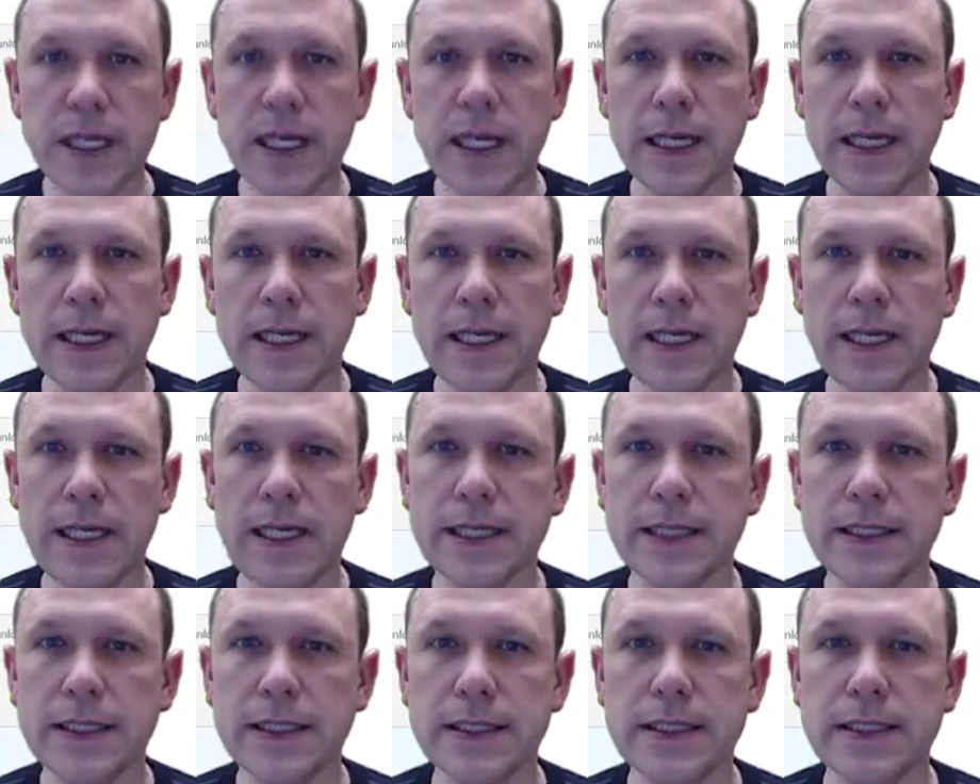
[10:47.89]

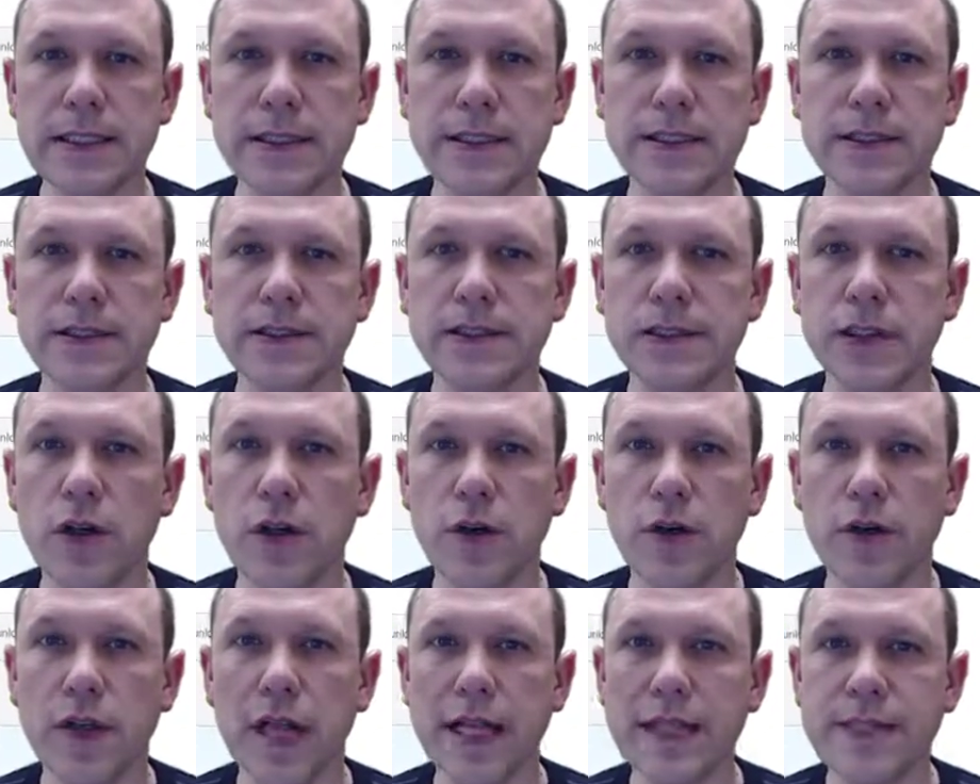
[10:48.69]
Uh,
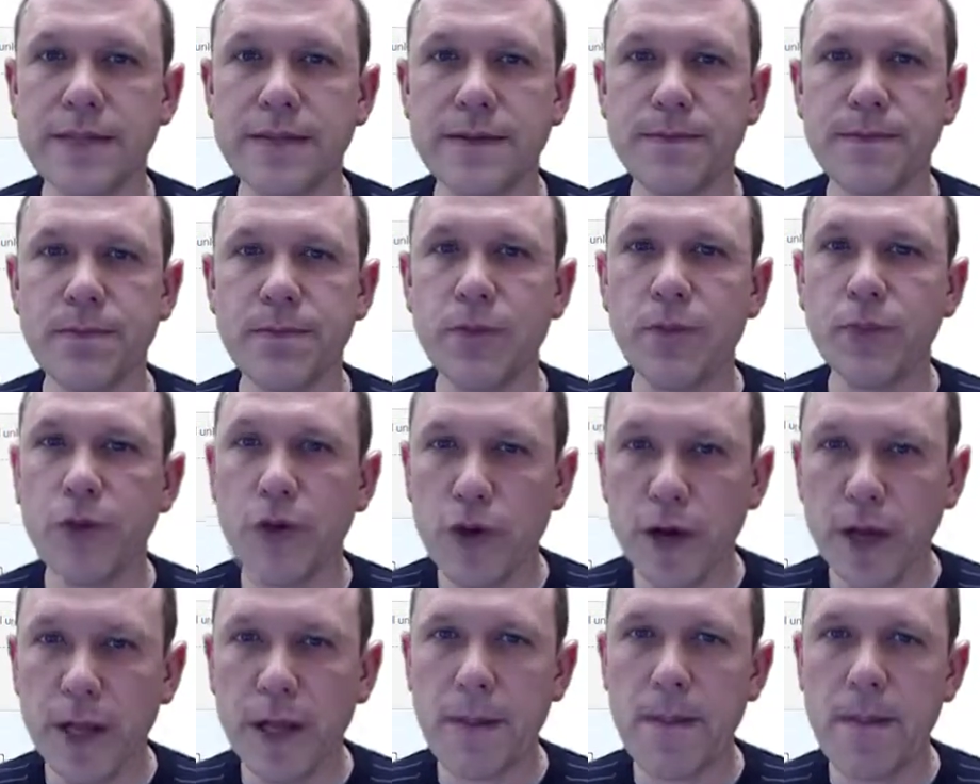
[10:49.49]
so that's
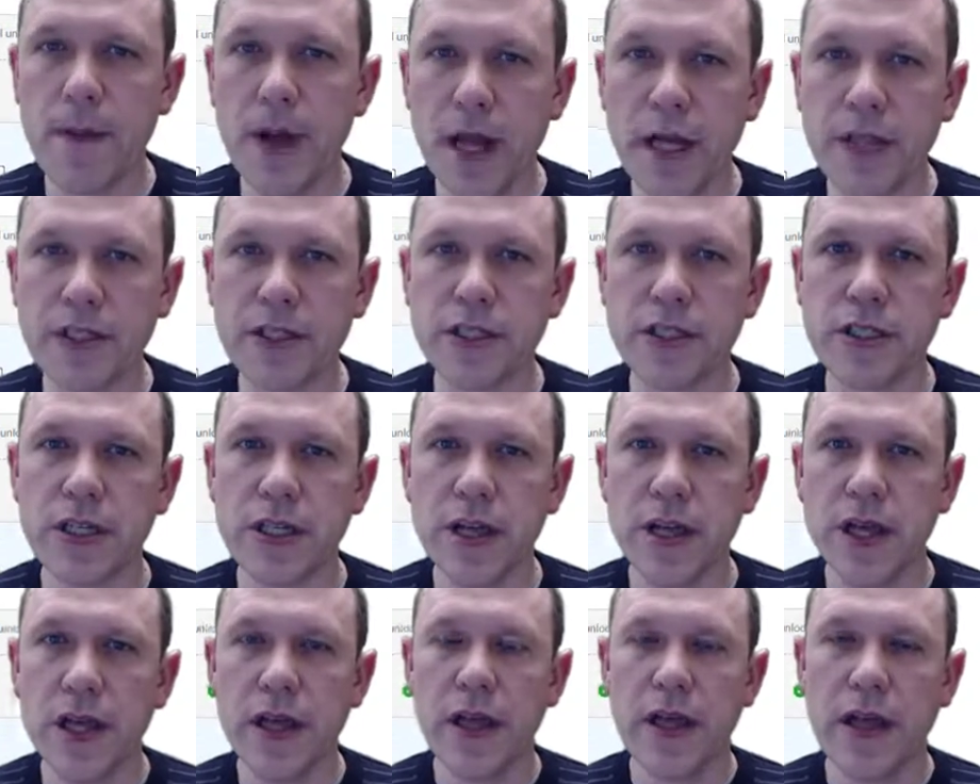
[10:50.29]
pretty much
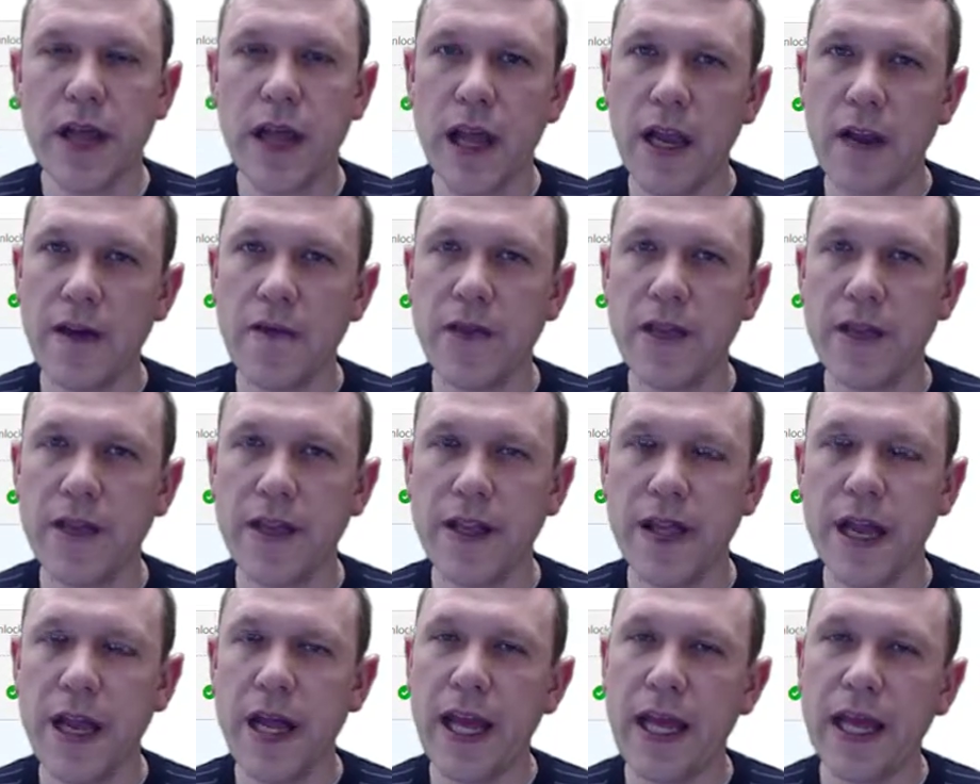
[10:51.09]

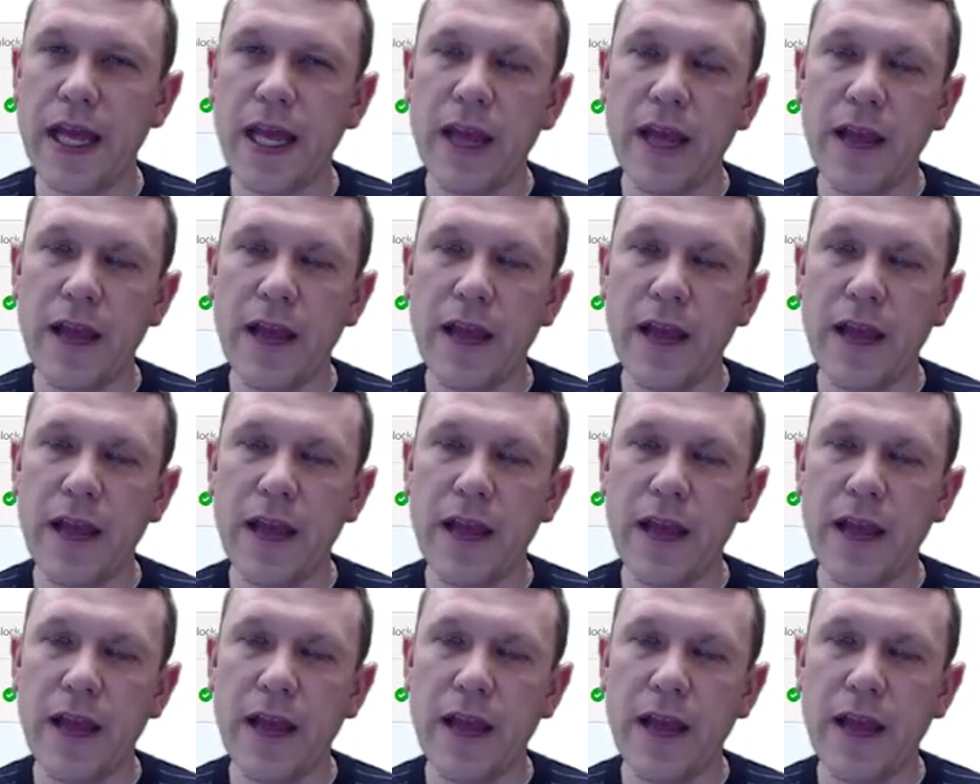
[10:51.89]
everything.